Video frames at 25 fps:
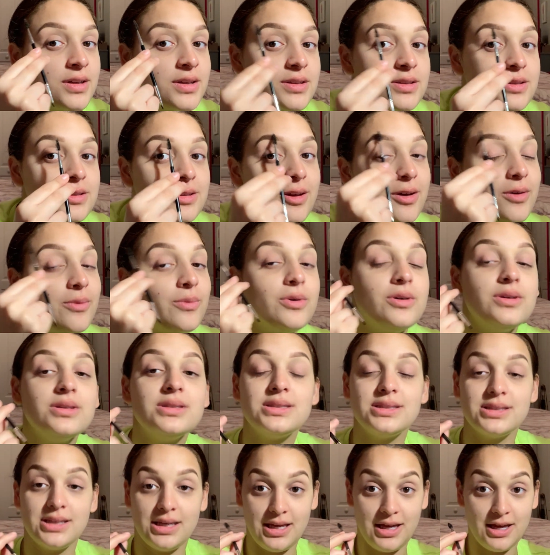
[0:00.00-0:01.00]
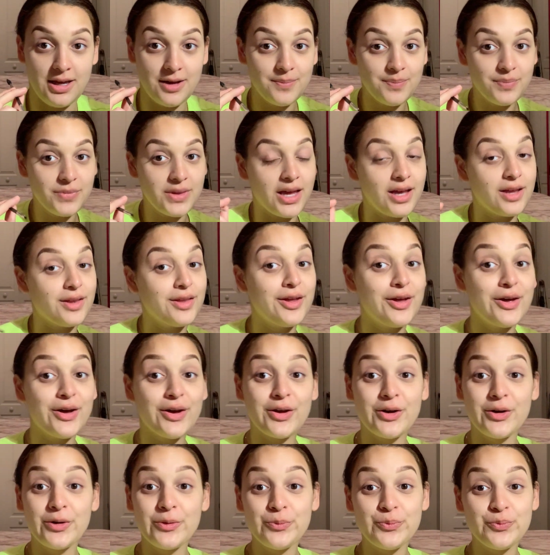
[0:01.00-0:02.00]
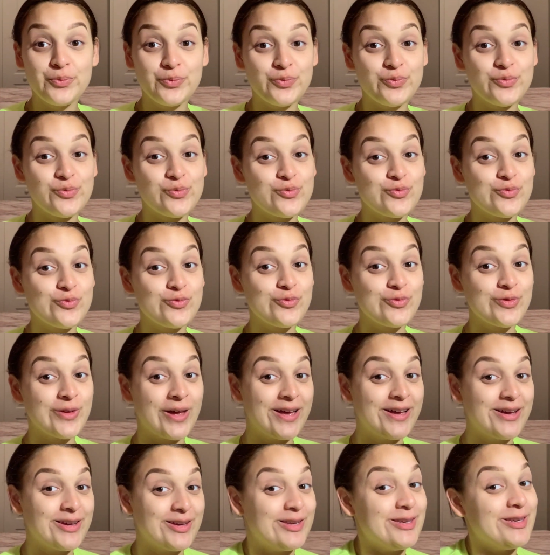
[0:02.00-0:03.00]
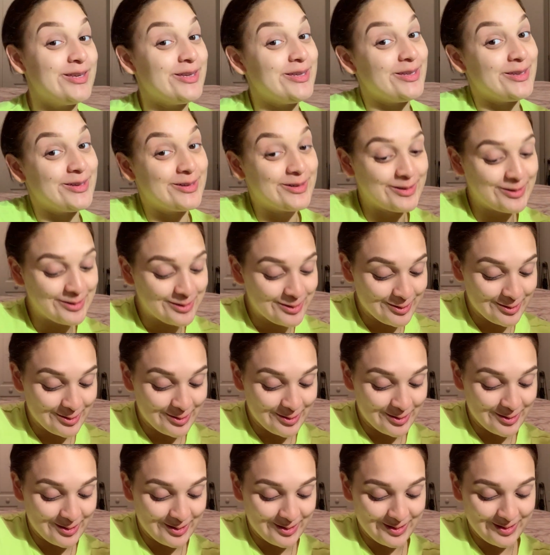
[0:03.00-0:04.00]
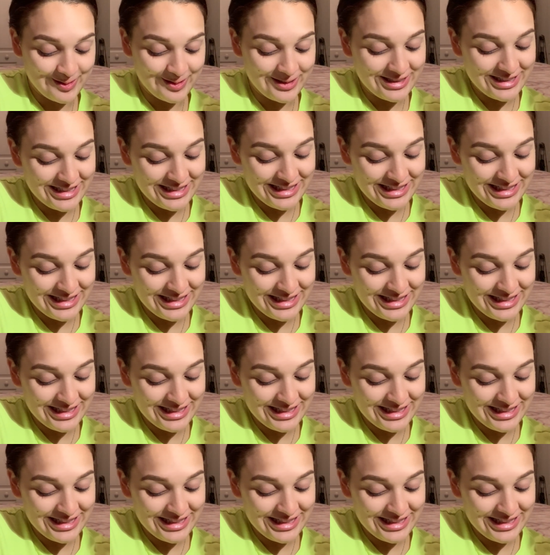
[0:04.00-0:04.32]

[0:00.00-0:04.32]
So we'll see. They look cute.